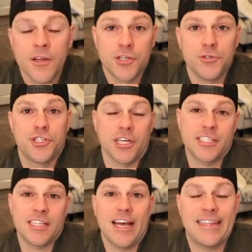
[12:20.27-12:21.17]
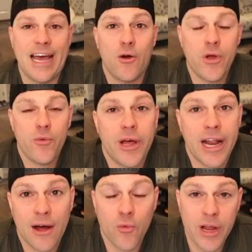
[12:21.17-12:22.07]
So just like that, we went
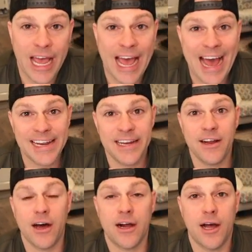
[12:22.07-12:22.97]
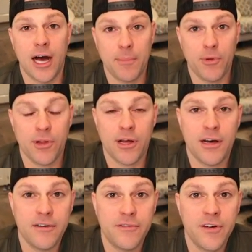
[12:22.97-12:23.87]
out, we added a couple
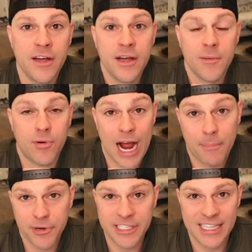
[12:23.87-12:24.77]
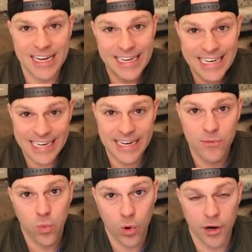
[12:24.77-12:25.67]
of properties that needed
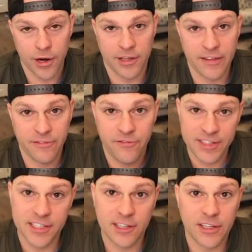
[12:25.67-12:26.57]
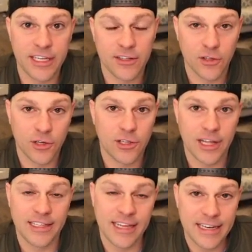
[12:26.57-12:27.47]
work. They physically look
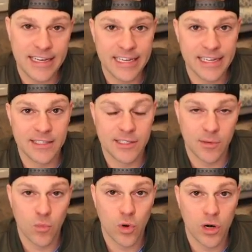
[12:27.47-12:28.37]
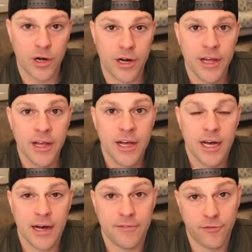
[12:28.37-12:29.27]
like they needed some work
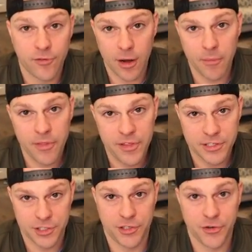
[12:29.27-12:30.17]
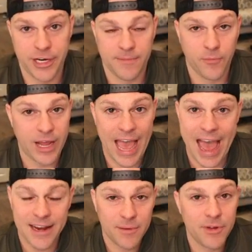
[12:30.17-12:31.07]
uh, from the street. We
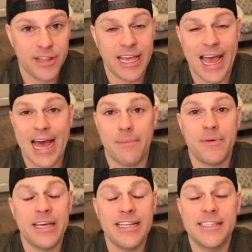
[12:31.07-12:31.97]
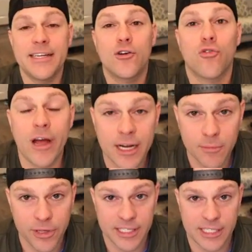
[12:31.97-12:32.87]
added them to the app. It is
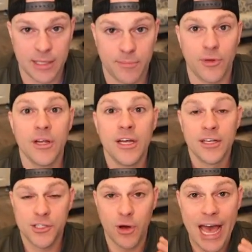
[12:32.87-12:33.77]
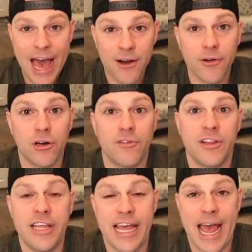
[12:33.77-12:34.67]
incredibly simple. So head on over
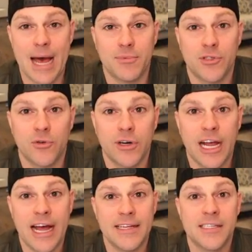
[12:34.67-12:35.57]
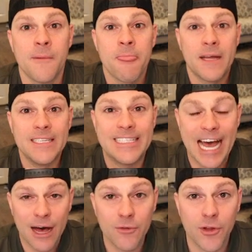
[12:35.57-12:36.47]
to the App Store, guys.
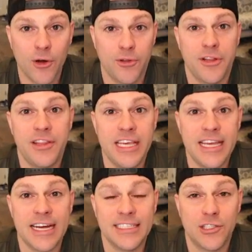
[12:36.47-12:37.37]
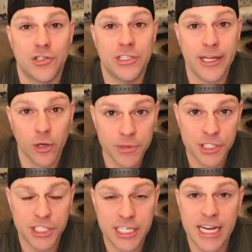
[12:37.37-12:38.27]
Download the Deal
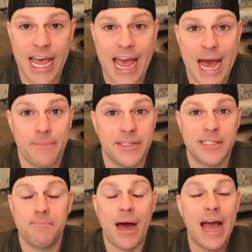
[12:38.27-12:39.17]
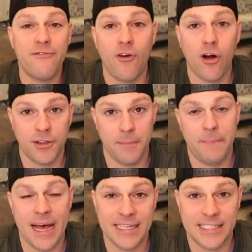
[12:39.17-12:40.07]
Machine app. It's by far the
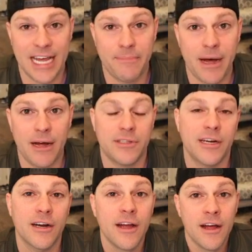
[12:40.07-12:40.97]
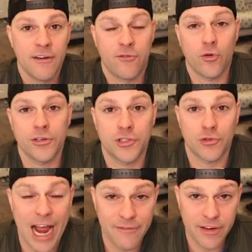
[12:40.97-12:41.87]
best app out there for
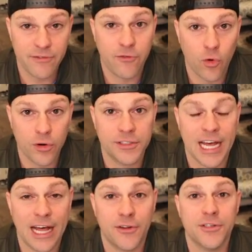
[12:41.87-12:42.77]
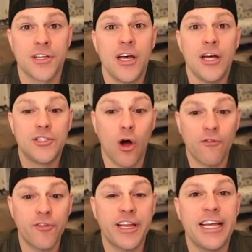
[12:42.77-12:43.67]
driving for dollars.
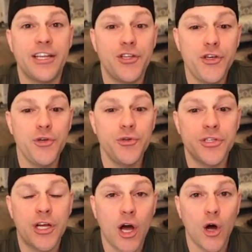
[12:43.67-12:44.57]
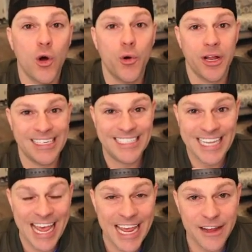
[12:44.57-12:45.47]
Don't forget, use code
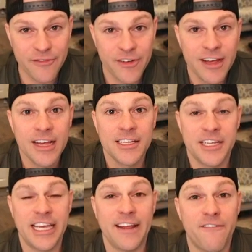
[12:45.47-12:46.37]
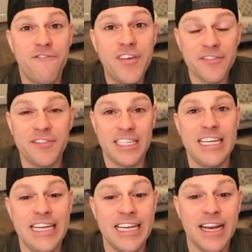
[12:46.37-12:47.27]
DAVE to get
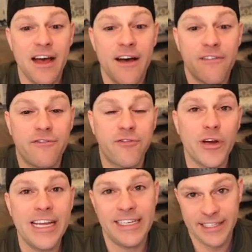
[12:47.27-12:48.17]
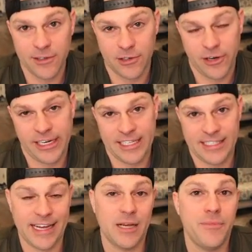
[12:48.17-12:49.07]
15 free deal
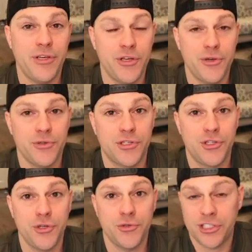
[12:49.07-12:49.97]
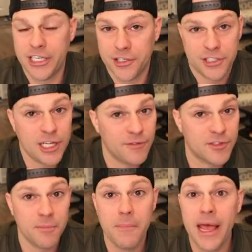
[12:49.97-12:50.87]
credits that can be used to send yourself
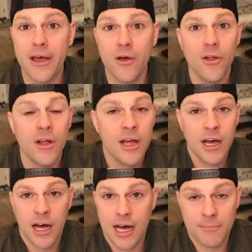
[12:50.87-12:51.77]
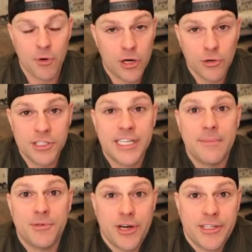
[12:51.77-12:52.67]
some mail um, or go
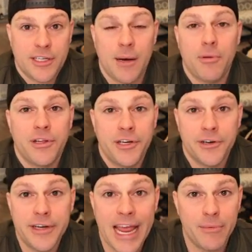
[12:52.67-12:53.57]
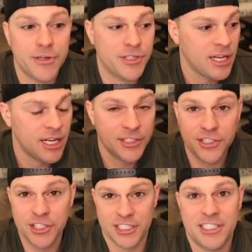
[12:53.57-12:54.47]
skip trace a couple of your neighbors
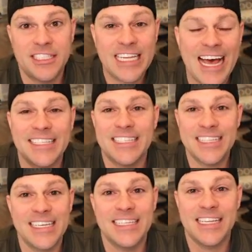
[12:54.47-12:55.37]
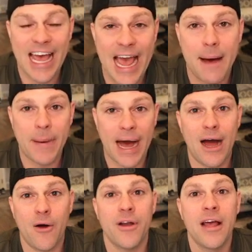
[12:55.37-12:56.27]
to just test this app
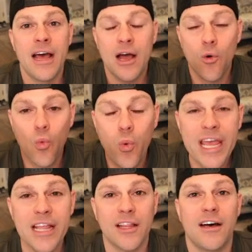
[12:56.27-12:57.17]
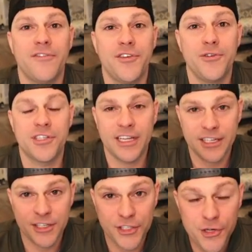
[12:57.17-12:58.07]
out. We love using
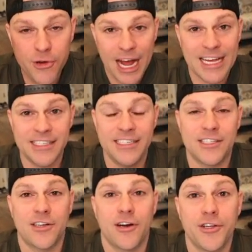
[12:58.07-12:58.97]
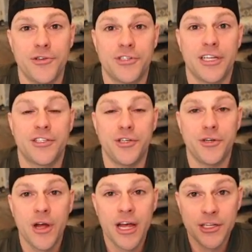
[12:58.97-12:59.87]
it. You guys need to start using it
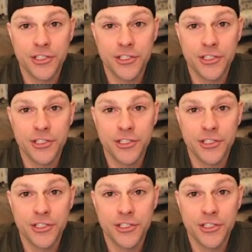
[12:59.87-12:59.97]
too.